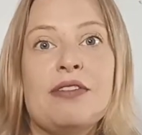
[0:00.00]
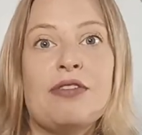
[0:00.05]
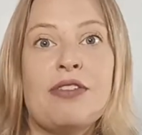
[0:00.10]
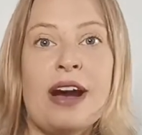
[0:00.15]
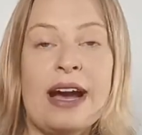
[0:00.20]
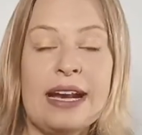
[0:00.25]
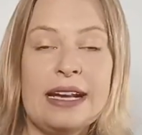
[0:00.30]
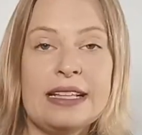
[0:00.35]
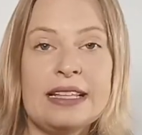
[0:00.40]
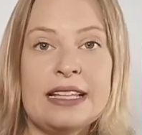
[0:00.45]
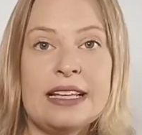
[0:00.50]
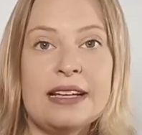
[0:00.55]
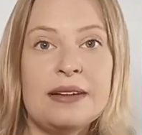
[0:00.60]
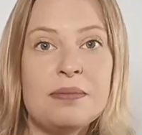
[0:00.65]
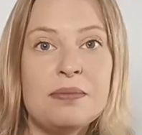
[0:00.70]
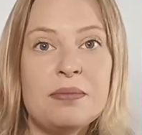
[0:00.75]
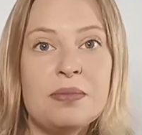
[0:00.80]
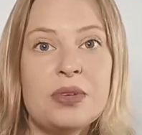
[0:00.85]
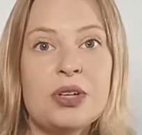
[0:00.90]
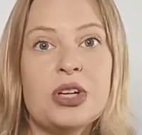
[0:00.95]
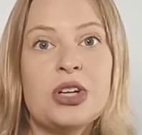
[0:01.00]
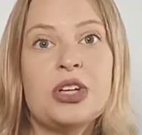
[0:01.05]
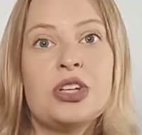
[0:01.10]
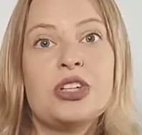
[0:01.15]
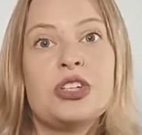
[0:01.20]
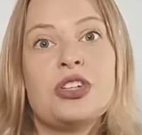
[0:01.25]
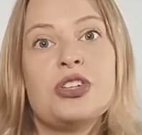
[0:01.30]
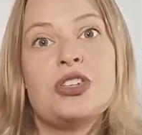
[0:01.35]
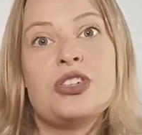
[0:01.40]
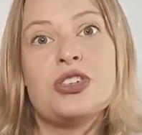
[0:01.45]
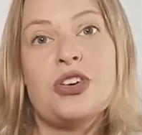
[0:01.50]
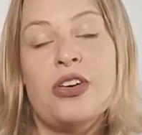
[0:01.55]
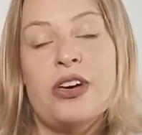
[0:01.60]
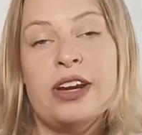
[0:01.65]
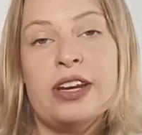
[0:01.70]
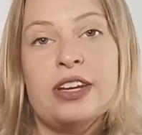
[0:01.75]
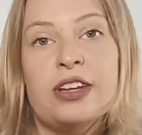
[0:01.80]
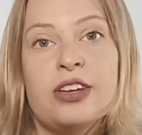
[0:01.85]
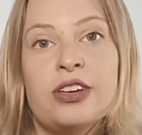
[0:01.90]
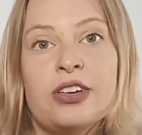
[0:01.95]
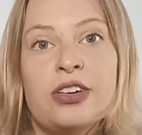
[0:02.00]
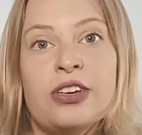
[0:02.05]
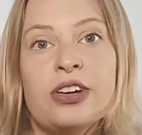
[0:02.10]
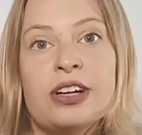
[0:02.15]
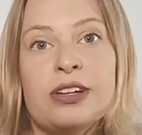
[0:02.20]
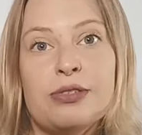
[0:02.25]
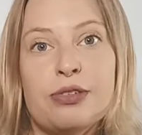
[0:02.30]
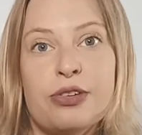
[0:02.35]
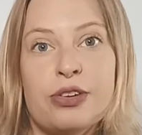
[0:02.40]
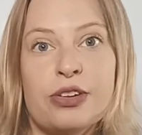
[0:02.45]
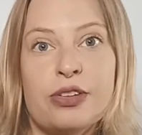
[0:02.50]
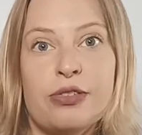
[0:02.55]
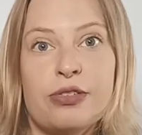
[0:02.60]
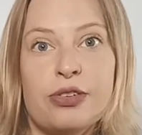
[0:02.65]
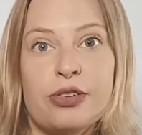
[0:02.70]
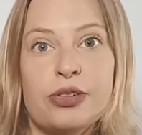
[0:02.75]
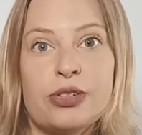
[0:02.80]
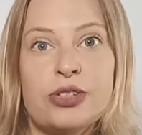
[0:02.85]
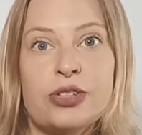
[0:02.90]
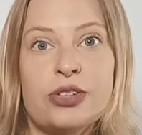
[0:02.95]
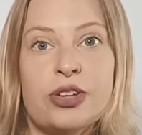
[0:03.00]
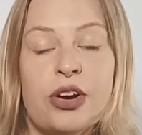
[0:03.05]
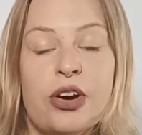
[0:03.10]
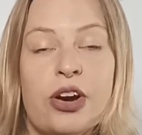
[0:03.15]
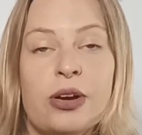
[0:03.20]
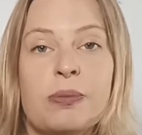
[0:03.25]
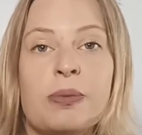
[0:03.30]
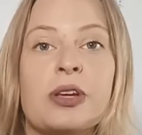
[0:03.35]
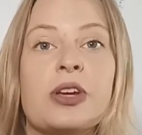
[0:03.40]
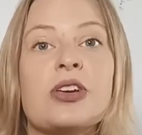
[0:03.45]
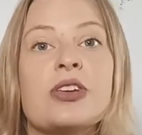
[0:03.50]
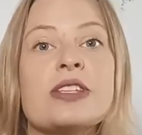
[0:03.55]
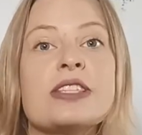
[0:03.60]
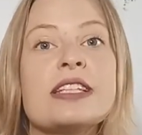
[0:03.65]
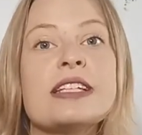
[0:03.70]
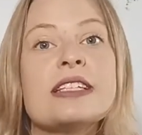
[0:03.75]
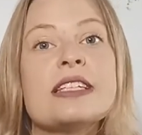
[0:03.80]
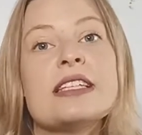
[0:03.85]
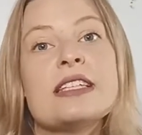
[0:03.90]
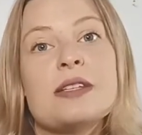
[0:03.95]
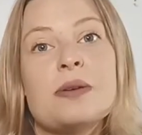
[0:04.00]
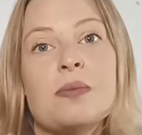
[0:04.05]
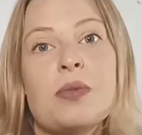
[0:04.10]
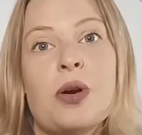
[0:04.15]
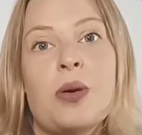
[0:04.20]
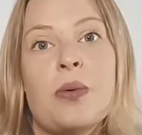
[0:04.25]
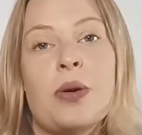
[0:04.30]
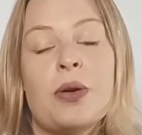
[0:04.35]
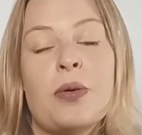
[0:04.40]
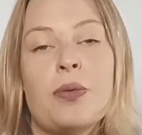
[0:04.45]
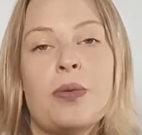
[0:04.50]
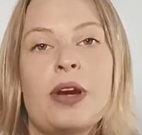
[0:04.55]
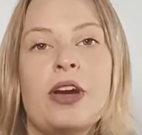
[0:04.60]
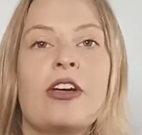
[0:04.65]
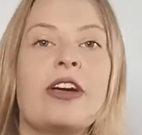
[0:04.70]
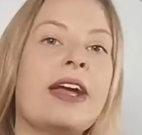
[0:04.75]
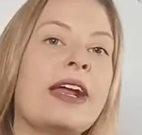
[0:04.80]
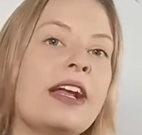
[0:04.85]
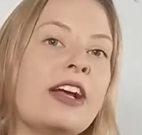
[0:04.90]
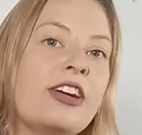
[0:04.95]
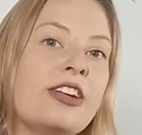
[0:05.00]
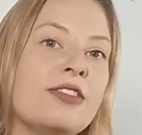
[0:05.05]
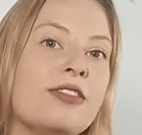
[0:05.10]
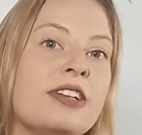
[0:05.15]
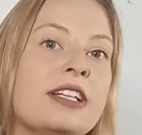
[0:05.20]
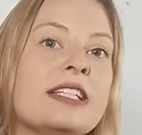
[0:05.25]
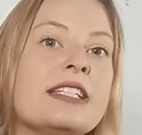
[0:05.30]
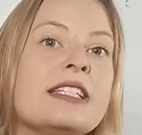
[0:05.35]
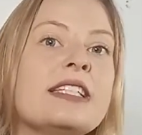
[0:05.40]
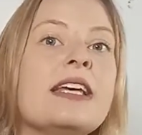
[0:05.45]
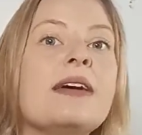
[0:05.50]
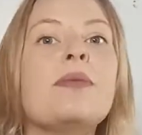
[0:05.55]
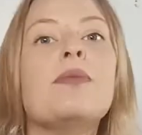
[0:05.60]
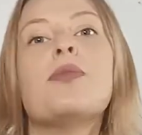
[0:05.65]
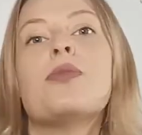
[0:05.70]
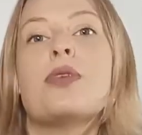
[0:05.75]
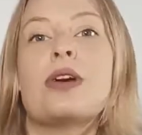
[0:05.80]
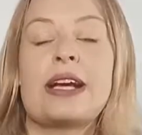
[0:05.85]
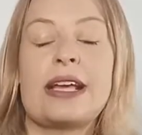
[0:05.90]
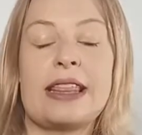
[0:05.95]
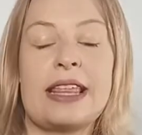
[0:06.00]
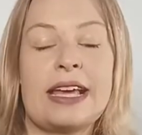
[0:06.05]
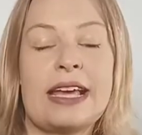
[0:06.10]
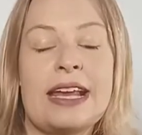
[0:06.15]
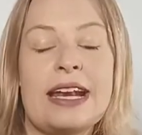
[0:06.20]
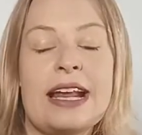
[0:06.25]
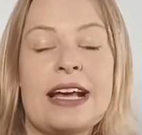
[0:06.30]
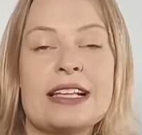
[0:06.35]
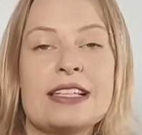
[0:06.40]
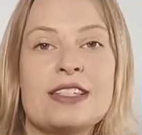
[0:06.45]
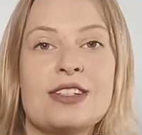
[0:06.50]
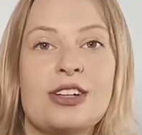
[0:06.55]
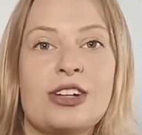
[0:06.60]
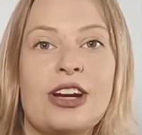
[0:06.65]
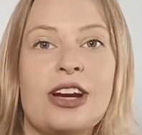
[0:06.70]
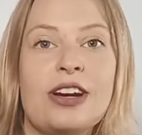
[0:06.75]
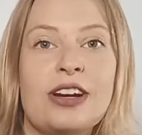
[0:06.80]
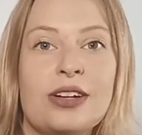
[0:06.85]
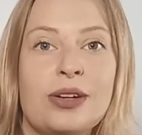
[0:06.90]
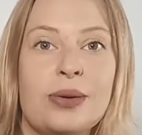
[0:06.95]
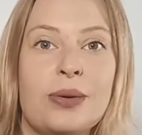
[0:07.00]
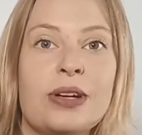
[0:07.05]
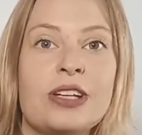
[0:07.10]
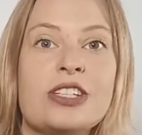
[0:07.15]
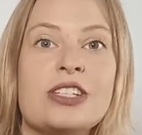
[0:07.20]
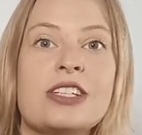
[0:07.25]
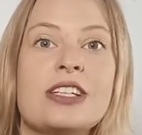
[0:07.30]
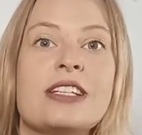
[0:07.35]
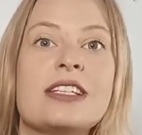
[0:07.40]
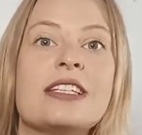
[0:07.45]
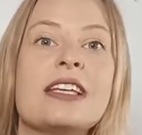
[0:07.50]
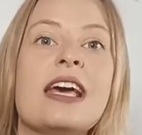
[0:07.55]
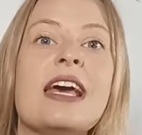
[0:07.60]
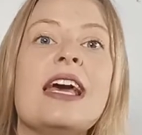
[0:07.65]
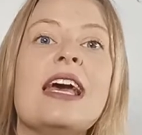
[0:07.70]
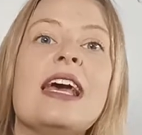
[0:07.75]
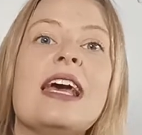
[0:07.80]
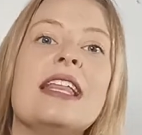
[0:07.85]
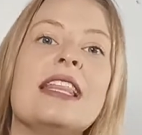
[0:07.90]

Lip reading: invite them to join you for the first talk, because this is the moment where you can convince them, where they can ask you questions,